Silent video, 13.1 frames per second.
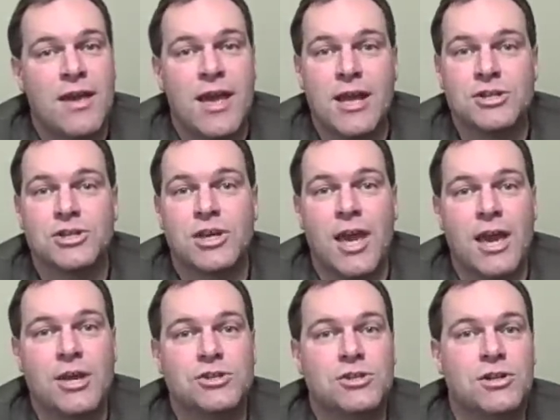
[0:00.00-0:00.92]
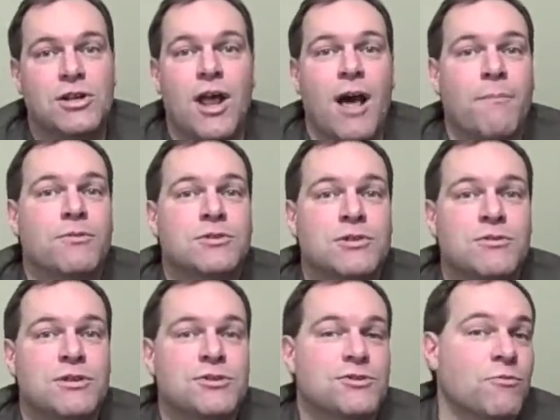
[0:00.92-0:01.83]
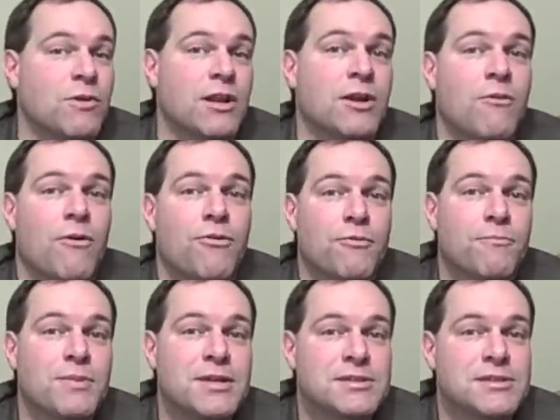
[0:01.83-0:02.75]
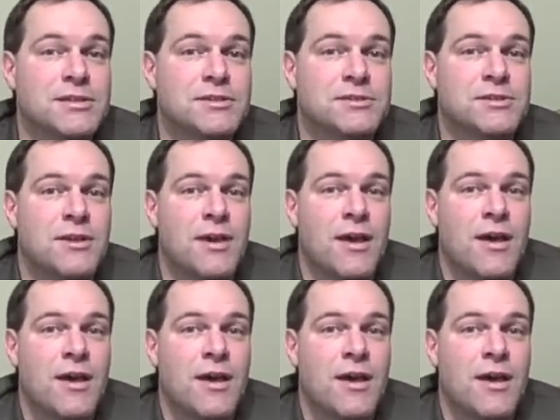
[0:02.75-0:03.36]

education, and opportunities to really grow their business?